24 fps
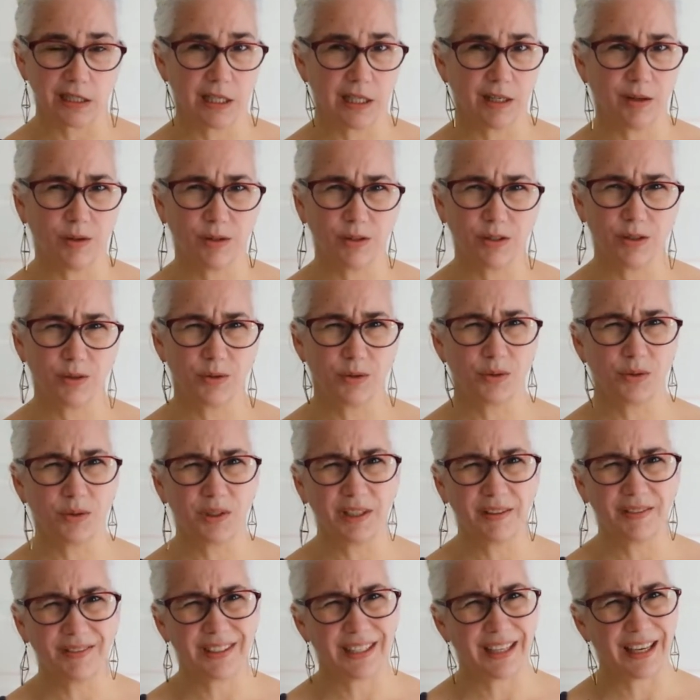And also, who
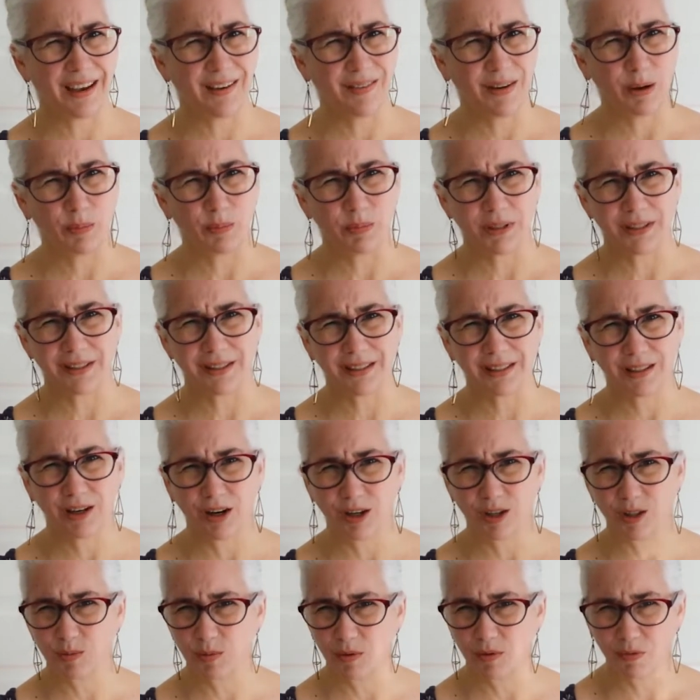even gave out business
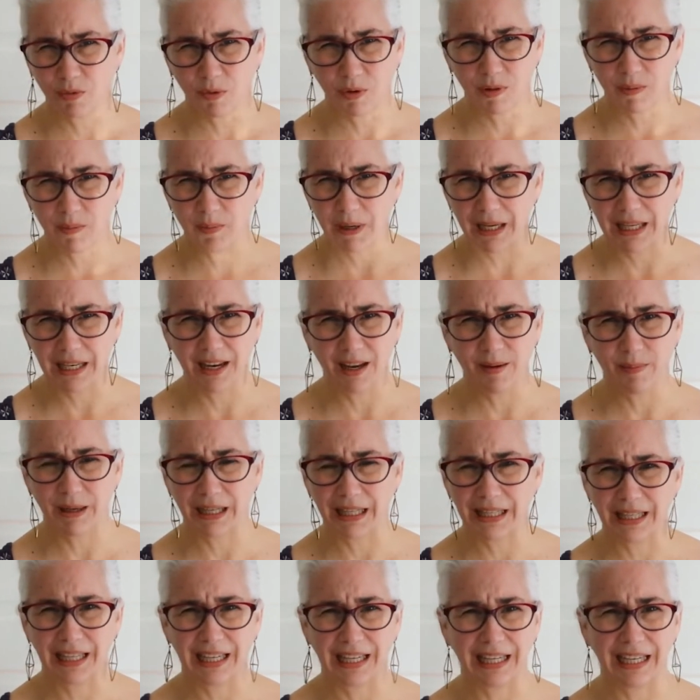cards before the
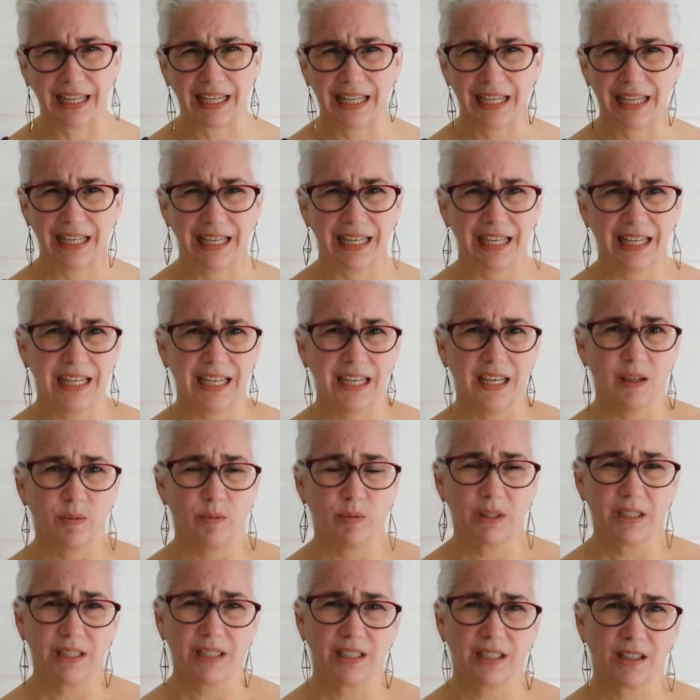pandemic? Like,
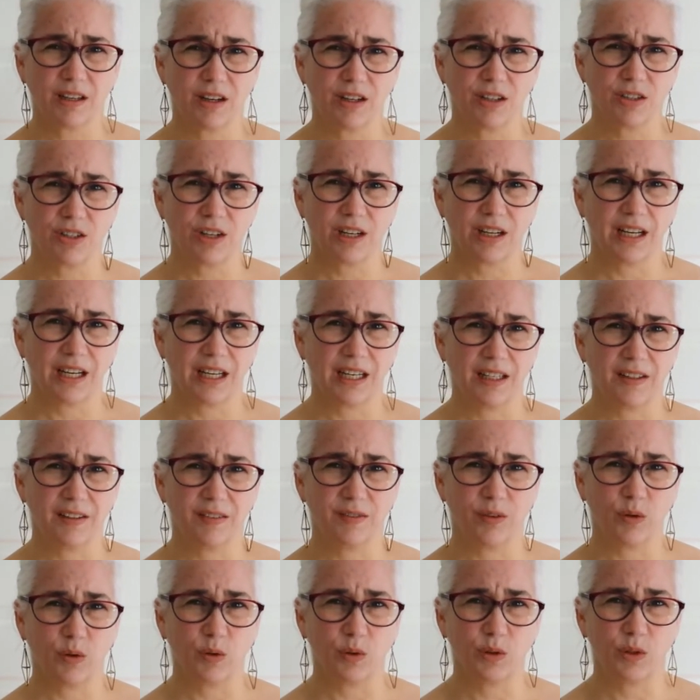business cards are kind
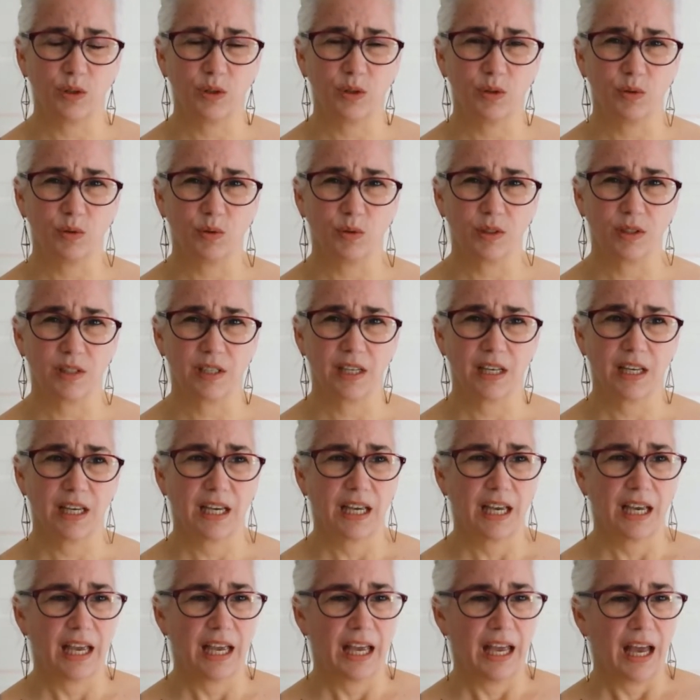of old news.
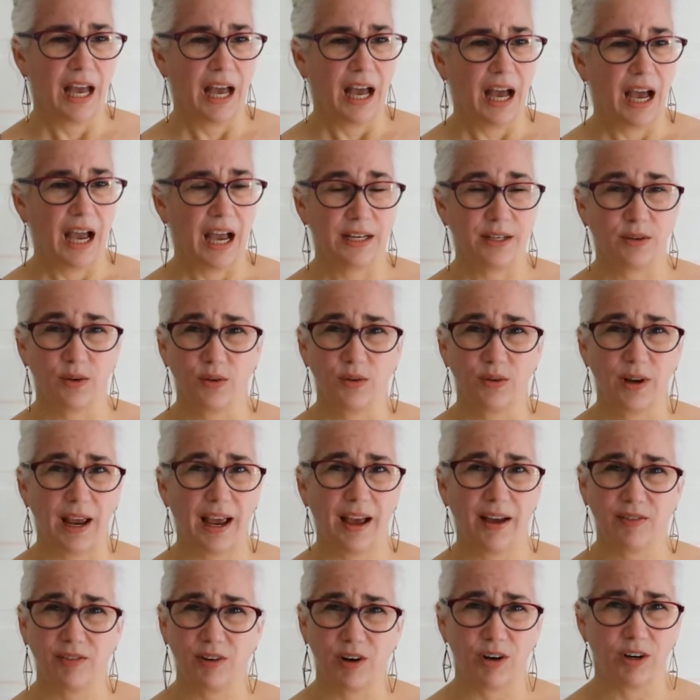I don't
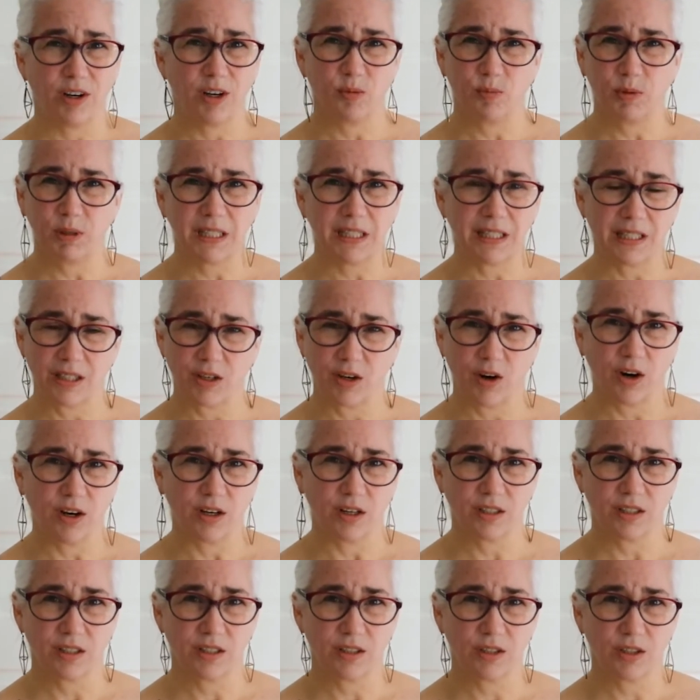have current business
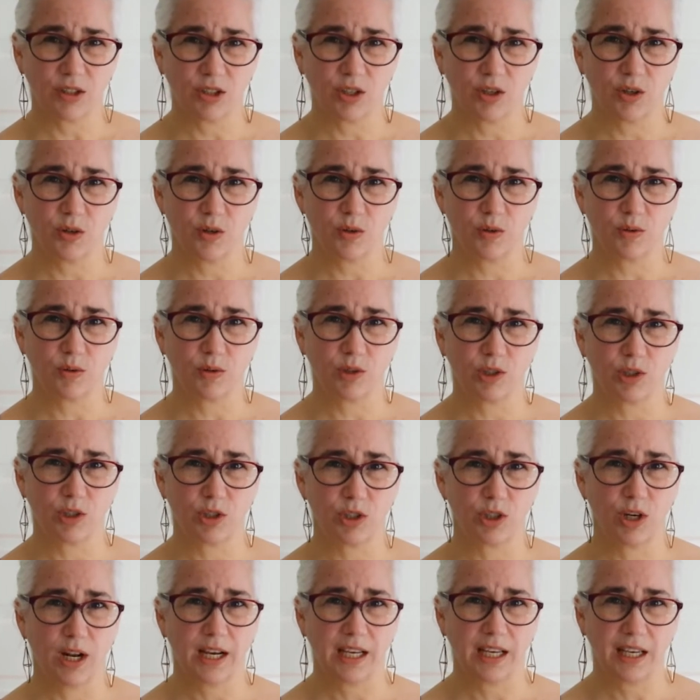cards. So
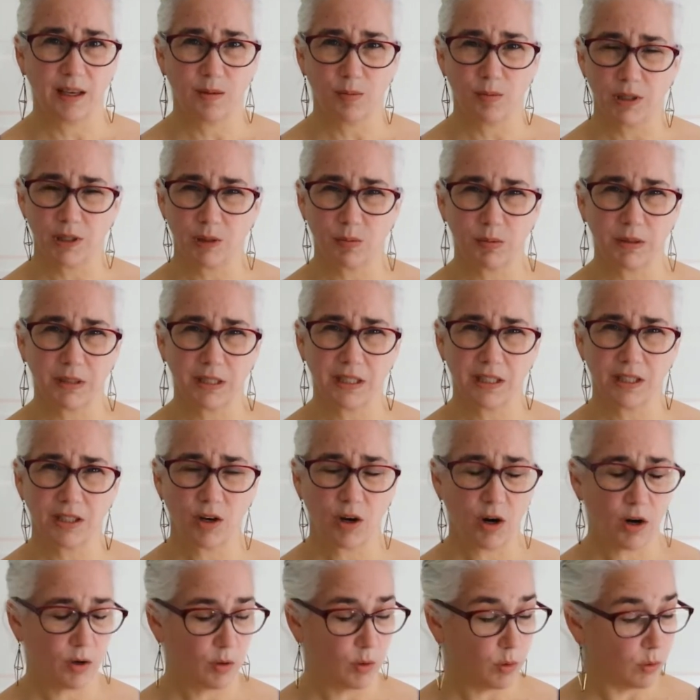should I keep this business
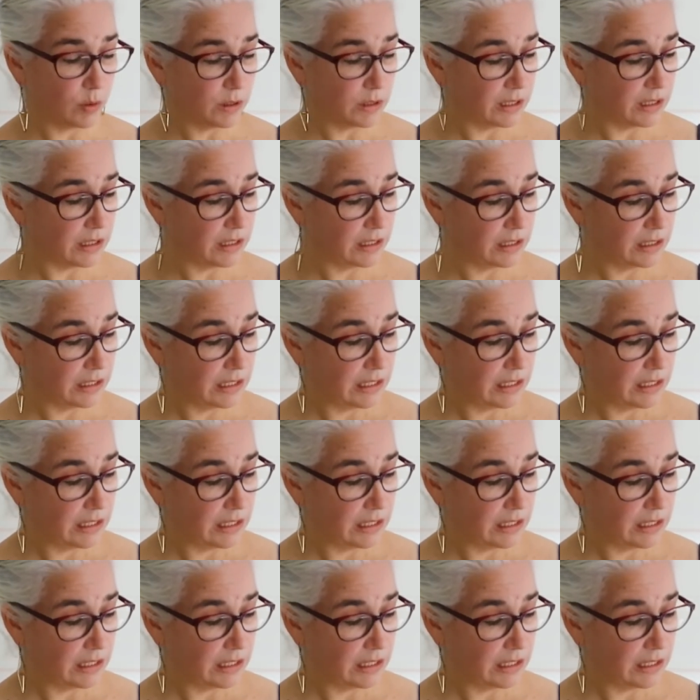card holder?